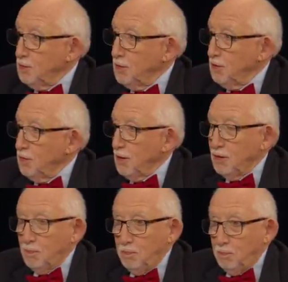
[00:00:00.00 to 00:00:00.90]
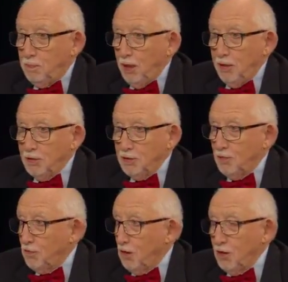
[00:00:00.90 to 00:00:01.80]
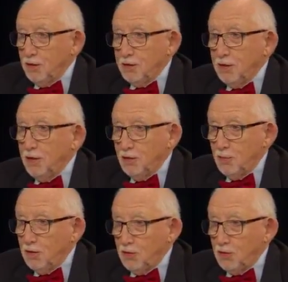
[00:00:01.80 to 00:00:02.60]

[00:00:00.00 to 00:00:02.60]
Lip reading: when you get billions of dollars need to be